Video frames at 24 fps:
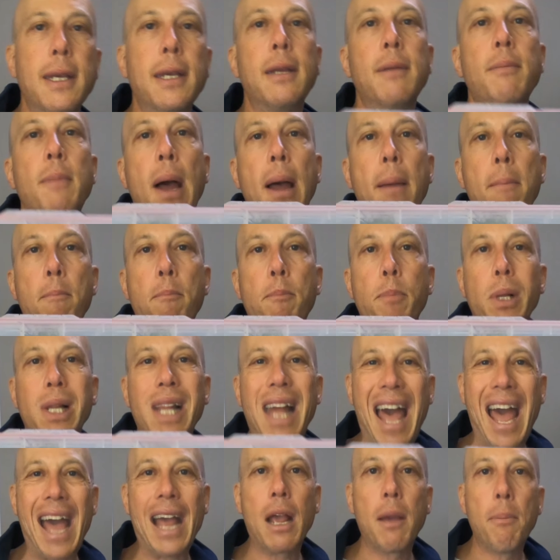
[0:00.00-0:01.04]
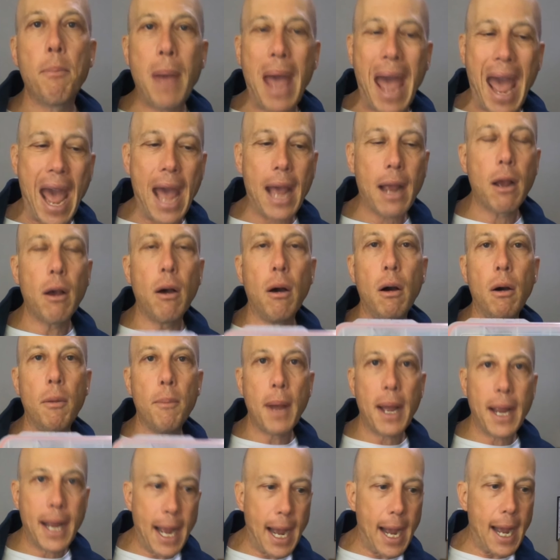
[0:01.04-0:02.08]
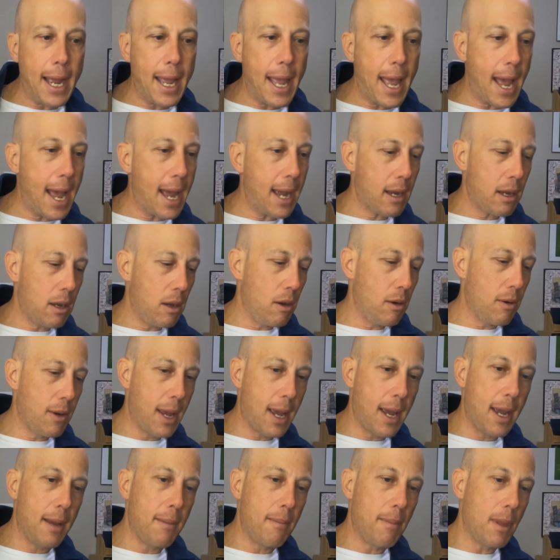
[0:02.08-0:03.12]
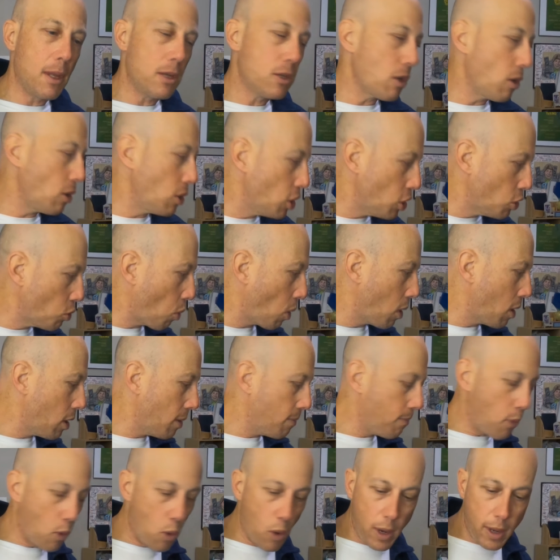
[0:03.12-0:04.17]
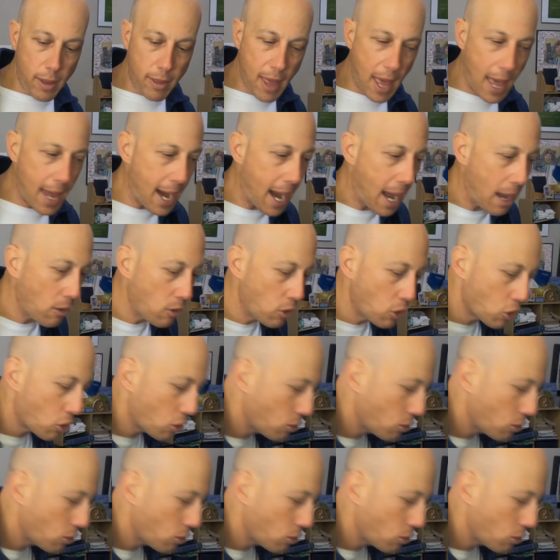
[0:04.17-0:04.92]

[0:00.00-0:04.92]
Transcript: in my black pack on my kayak. Okay, so I just wanted to point that out in